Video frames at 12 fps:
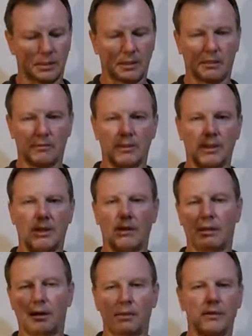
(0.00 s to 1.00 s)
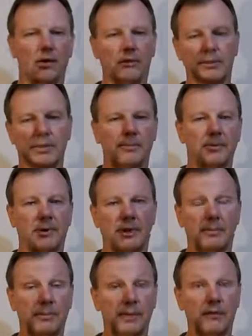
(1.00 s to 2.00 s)
Now, I can hold this up and you can
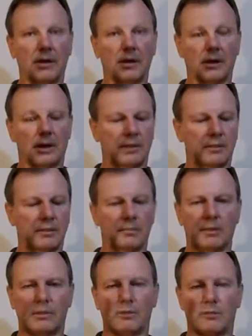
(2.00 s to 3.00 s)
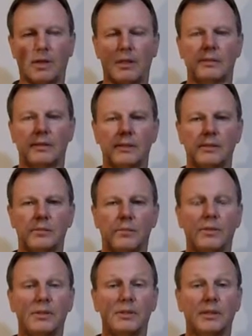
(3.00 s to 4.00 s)
get a bit of an indication, but the reality is
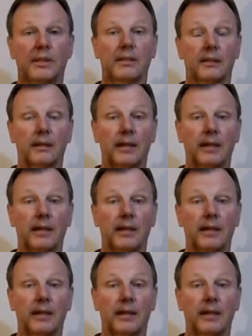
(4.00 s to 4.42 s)
when you see it